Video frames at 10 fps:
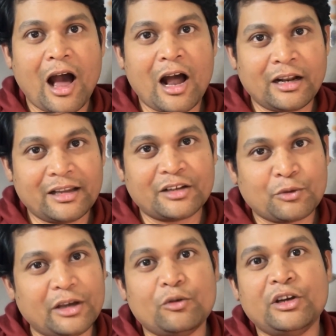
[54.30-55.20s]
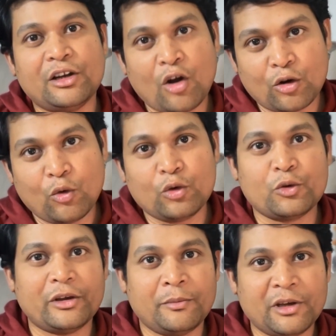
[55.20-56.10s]
and that's why you need not go
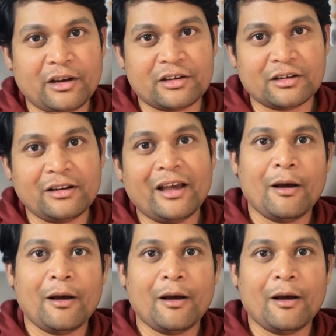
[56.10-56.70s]
through immigration.